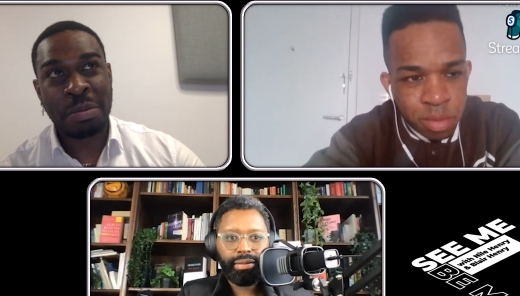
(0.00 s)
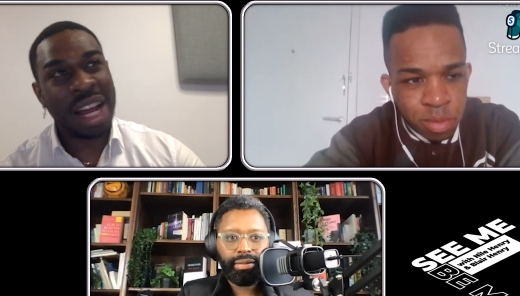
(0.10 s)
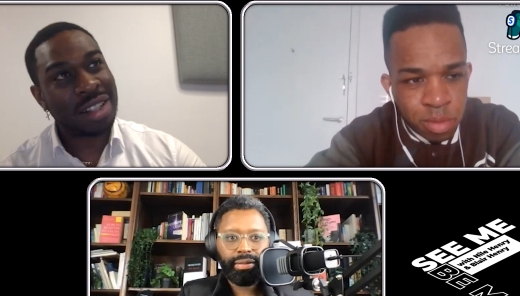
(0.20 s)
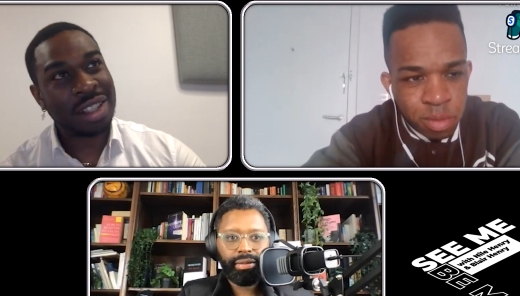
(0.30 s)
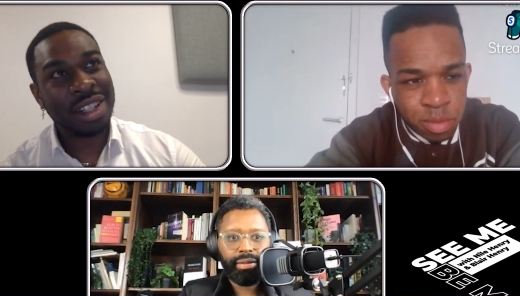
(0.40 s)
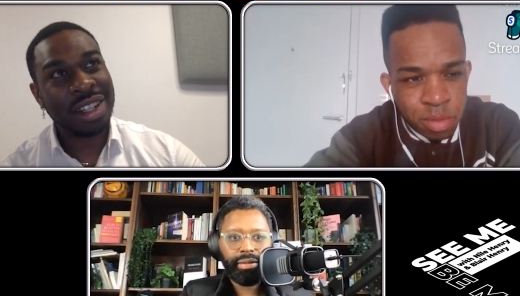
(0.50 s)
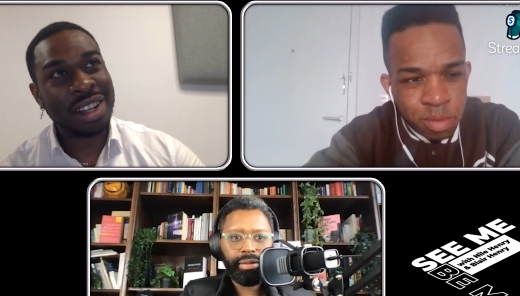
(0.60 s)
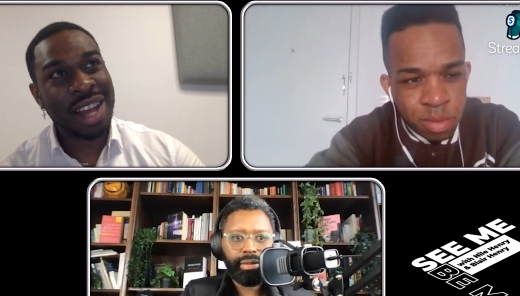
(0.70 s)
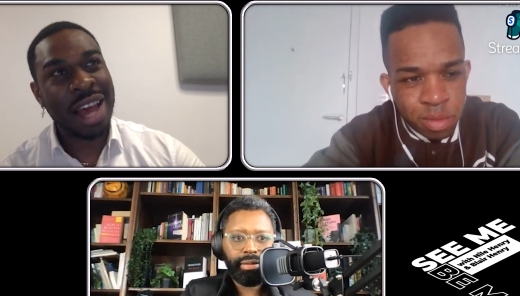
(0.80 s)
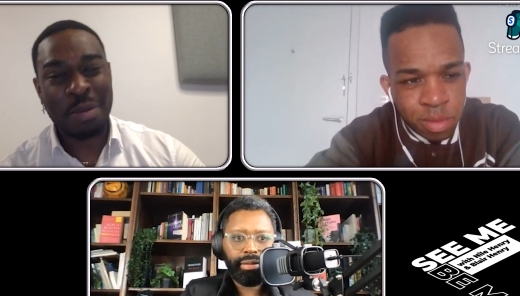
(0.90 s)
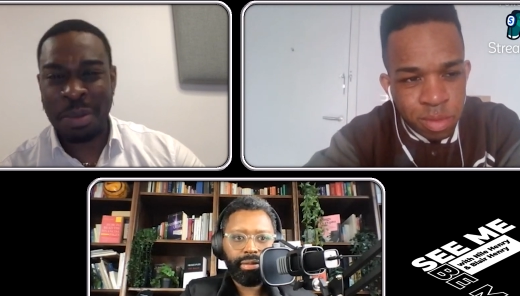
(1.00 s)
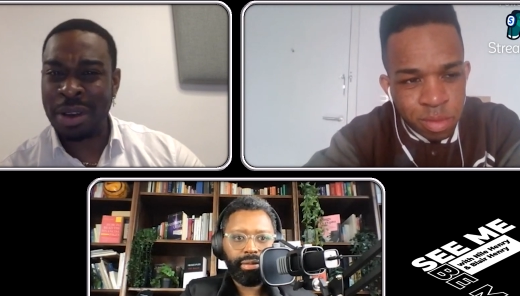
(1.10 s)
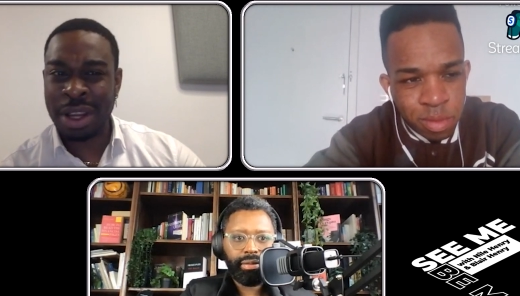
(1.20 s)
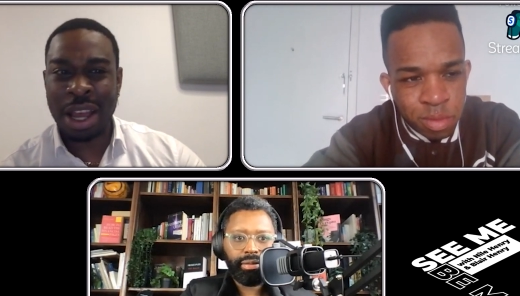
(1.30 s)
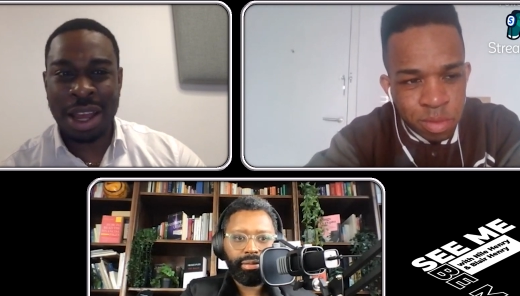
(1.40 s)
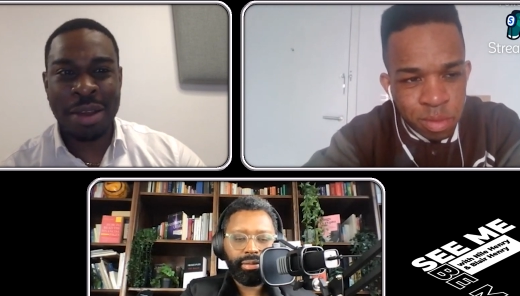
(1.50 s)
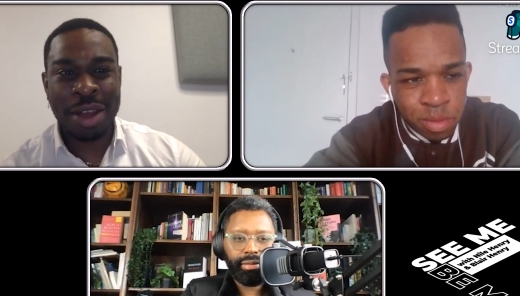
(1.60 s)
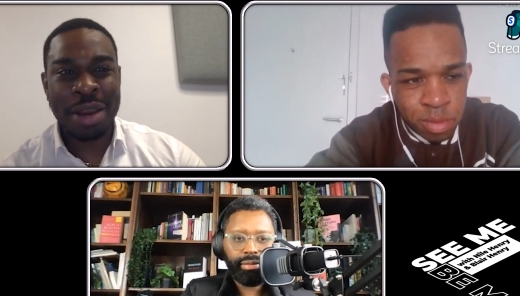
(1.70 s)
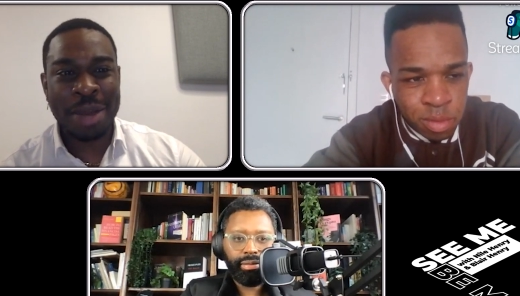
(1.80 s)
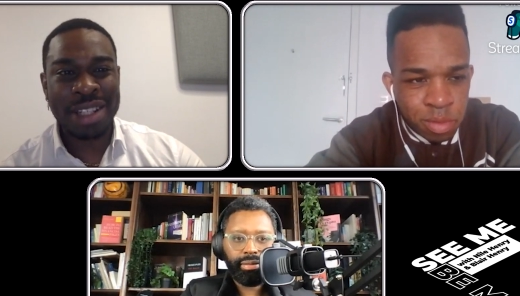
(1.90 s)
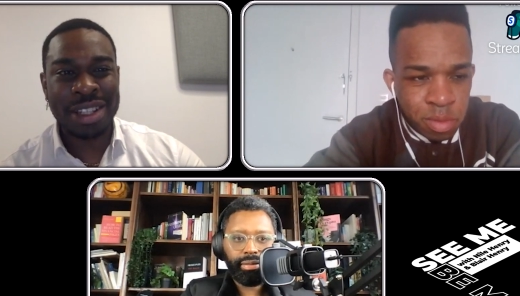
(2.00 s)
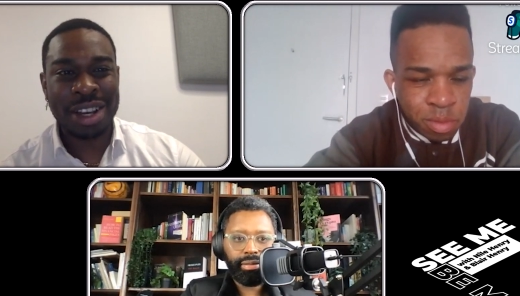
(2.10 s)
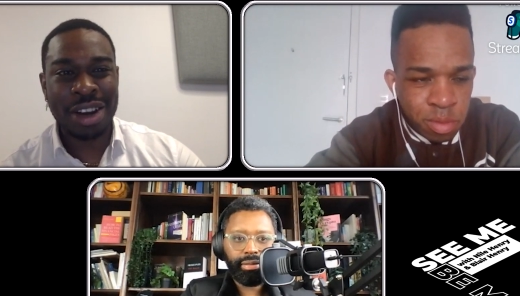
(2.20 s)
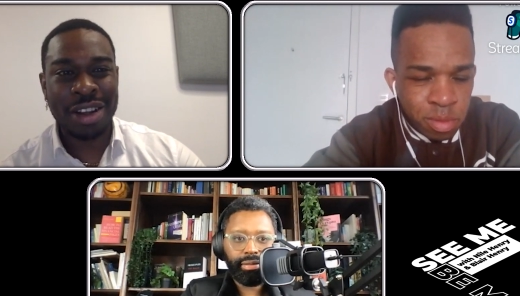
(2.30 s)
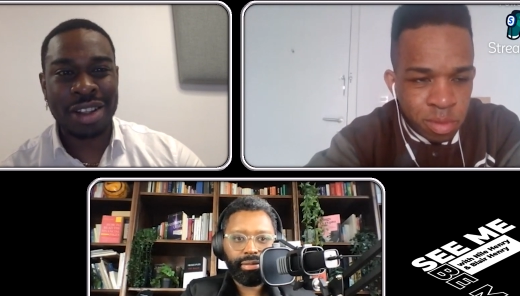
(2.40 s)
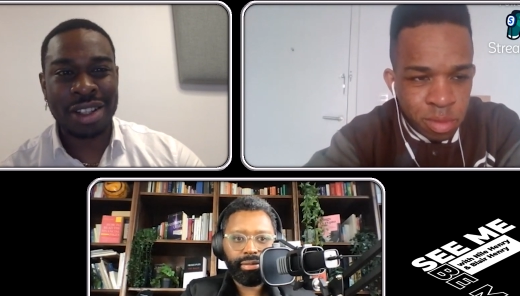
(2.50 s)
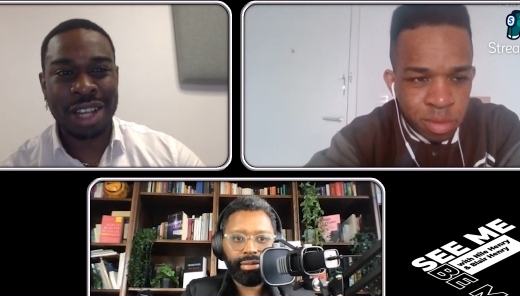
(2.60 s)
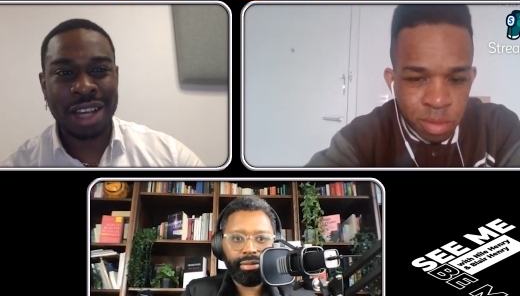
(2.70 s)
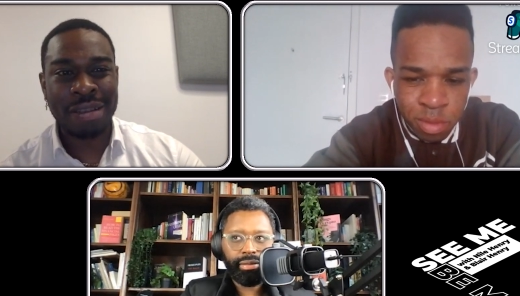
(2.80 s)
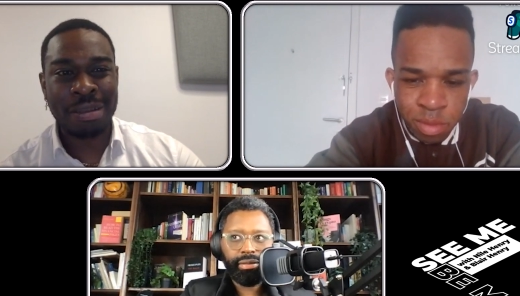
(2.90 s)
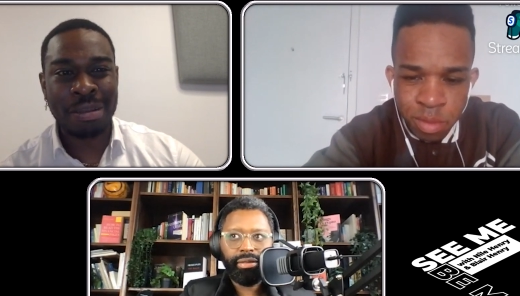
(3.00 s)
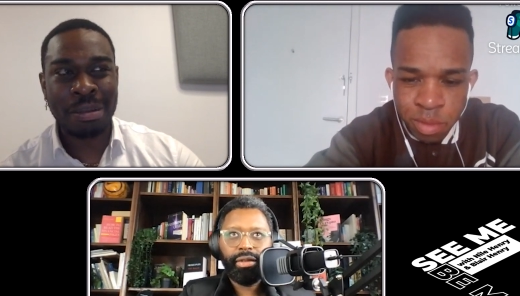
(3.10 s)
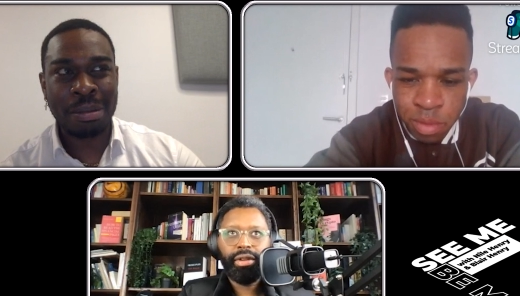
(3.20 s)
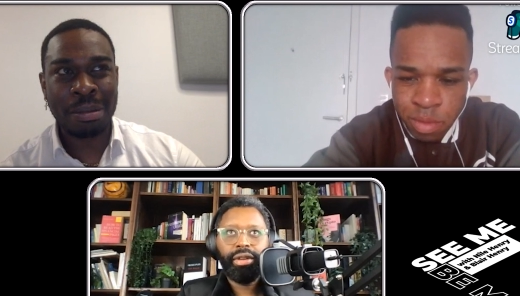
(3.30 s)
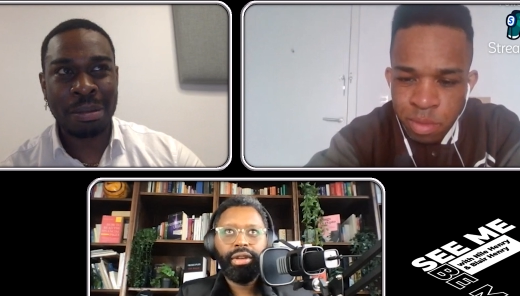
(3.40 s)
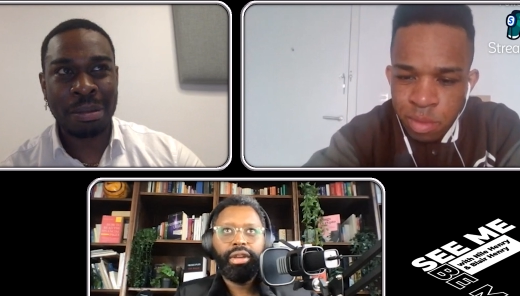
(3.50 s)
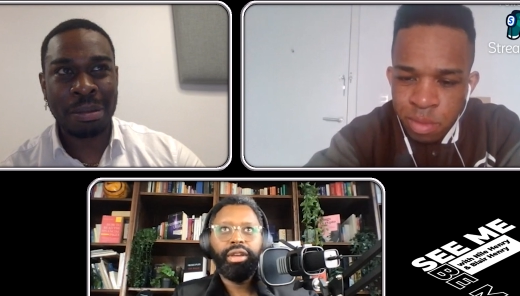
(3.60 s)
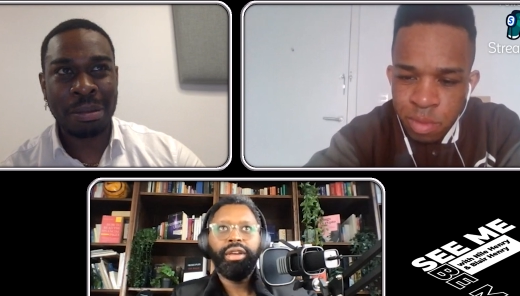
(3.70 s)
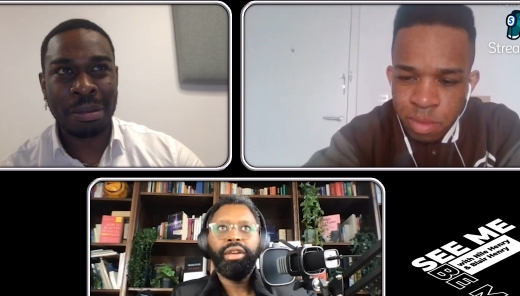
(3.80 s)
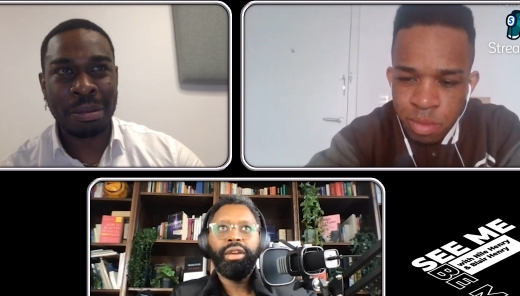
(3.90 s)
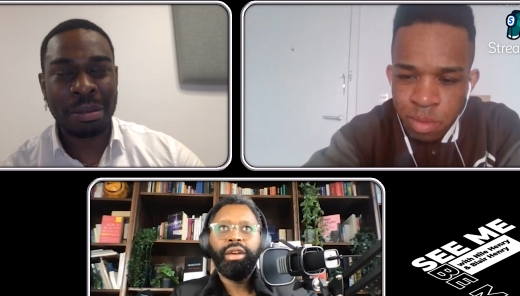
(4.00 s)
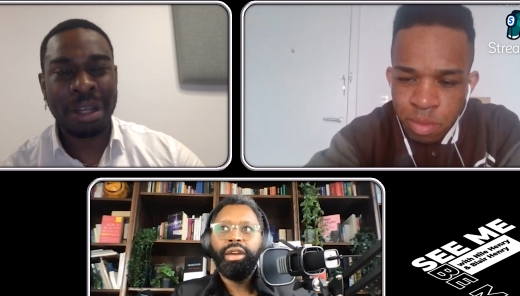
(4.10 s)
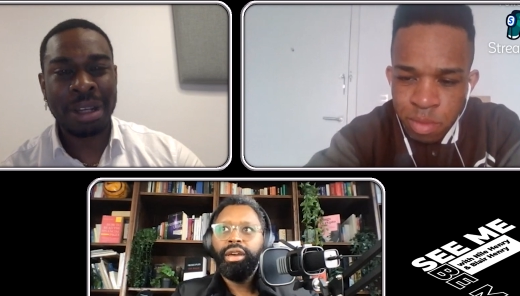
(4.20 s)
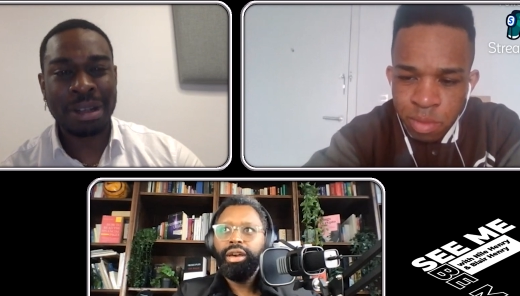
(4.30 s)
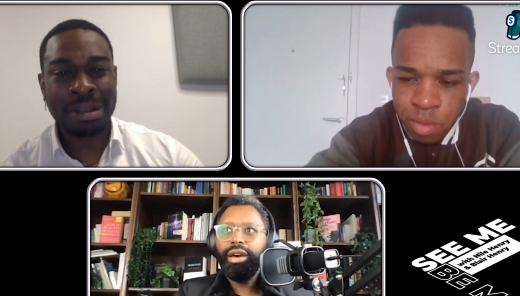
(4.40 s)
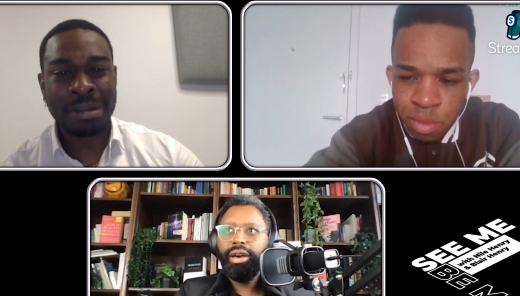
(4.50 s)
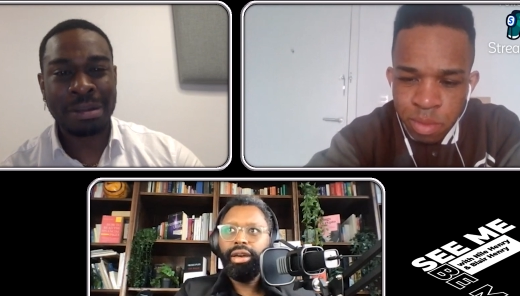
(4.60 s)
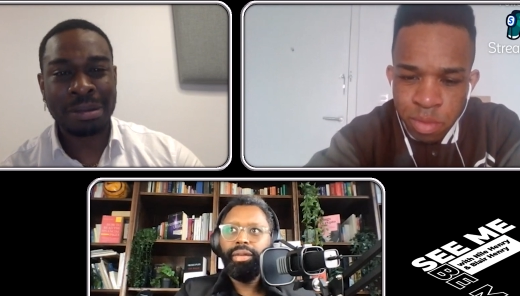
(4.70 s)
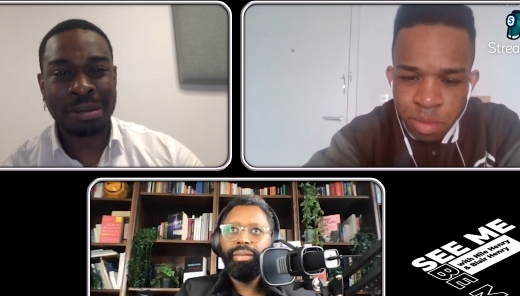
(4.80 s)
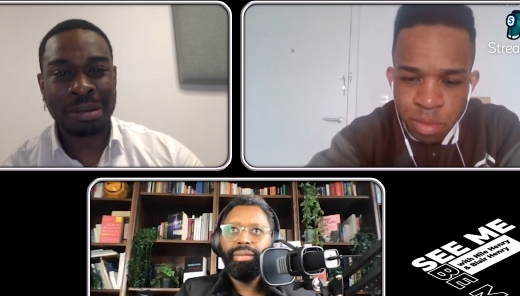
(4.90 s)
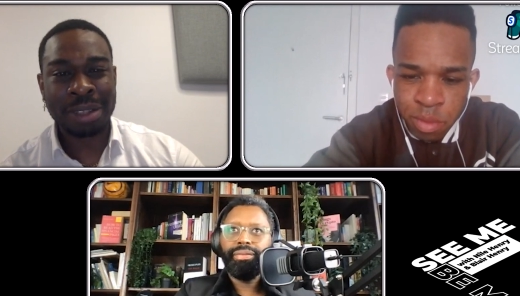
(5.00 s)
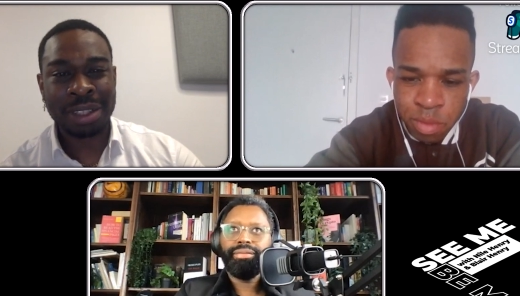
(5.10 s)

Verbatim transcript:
Speaker 1: Actually, yeah, but yeah, in the midst of the loss, yeah. yeah. Um,